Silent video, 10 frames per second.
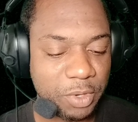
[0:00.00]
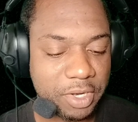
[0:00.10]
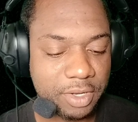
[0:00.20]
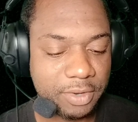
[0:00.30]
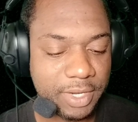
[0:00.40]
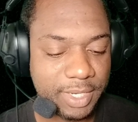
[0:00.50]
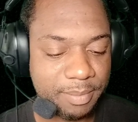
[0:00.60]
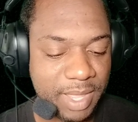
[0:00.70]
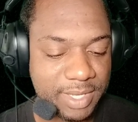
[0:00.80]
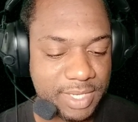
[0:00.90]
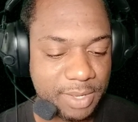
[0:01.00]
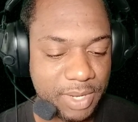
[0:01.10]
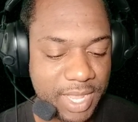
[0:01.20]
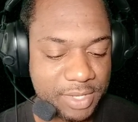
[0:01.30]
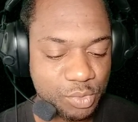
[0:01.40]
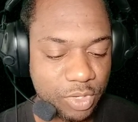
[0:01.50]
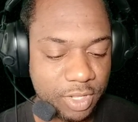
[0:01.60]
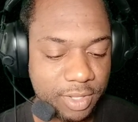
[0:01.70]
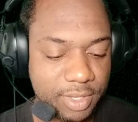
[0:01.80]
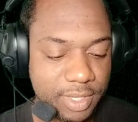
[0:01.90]
we're currently maxed out as
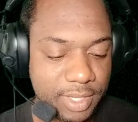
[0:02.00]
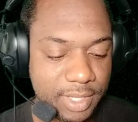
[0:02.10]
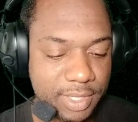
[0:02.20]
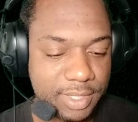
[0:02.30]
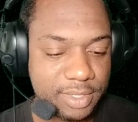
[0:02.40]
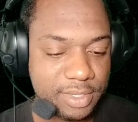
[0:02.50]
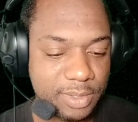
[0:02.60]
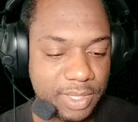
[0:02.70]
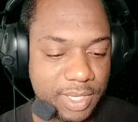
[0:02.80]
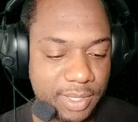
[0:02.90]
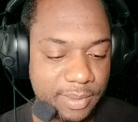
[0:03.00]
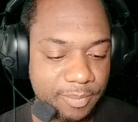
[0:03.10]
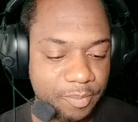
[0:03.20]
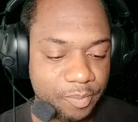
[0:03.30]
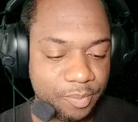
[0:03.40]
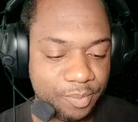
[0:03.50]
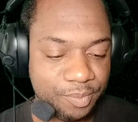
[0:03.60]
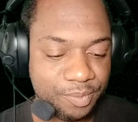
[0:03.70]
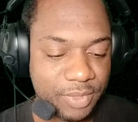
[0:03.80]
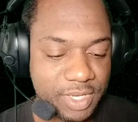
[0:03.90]
well. So yeah,
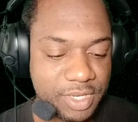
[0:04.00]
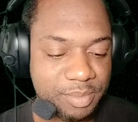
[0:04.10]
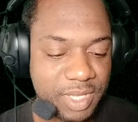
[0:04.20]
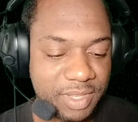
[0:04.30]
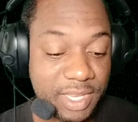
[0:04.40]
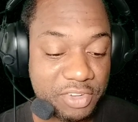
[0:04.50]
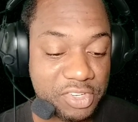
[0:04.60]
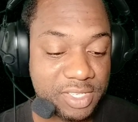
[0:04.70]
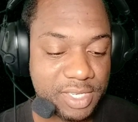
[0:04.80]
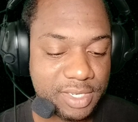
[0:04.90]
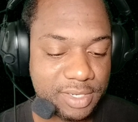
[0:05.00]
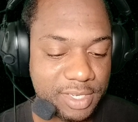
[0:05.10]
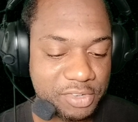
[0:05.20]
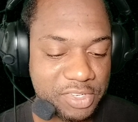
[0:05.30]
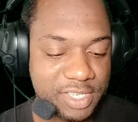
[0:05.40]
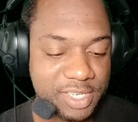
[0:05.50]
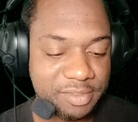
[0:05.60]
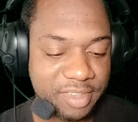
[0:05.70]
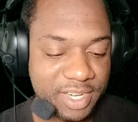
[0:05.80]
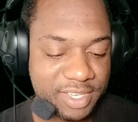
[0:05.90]
should be interesting. Interesting
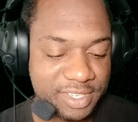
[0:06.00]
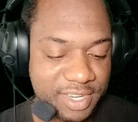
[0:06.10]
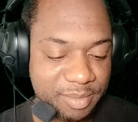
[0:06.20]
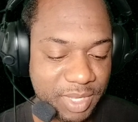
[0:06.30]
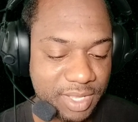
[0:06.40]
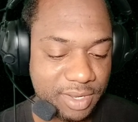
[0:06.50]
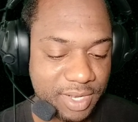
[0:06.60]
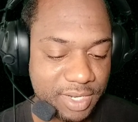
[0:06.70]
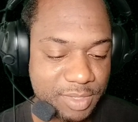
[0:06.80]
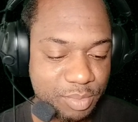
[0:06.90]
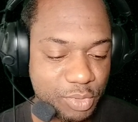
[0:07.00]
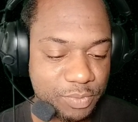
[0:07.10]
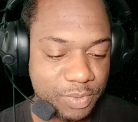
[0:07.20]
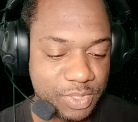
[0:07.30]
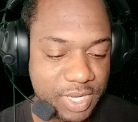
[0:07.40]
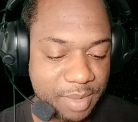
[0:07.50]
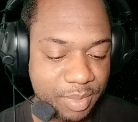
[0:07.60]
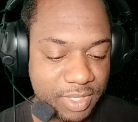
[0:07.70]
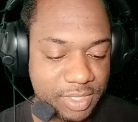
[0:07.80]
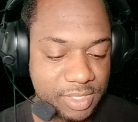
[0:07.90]
event it's going to be. All right, let's boost
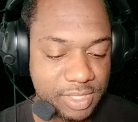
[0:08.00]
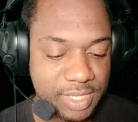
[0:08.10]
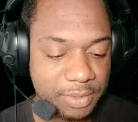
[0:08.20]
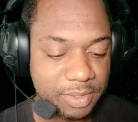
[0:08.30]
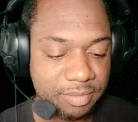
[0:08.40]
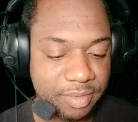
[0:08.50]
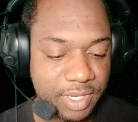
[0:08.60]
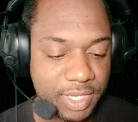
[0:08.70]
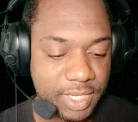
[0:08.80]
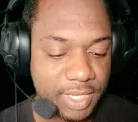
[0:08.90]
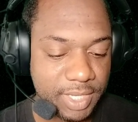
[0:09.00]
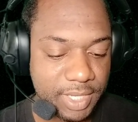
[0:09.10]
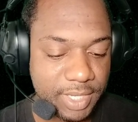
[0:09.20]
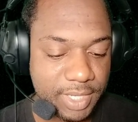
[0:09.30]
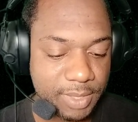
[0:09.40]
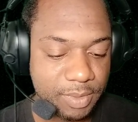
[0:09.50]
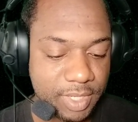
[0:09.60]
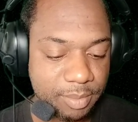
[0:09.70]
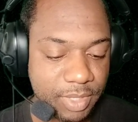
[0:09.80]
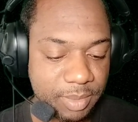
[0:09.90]
Verstappen since he's out in front. Uh, we're
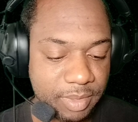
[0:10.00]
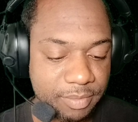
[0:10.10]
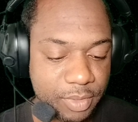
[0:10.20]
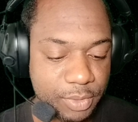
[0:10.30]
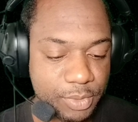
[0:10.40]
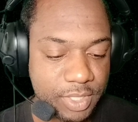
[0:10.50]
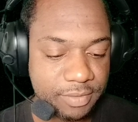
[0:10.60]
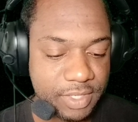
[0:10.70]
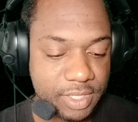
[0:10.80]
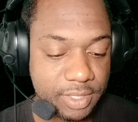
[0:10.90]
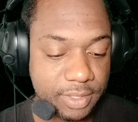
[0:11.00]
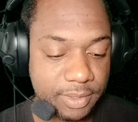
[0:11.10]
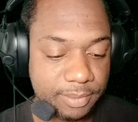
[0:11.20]
going to bring him in for no servicing.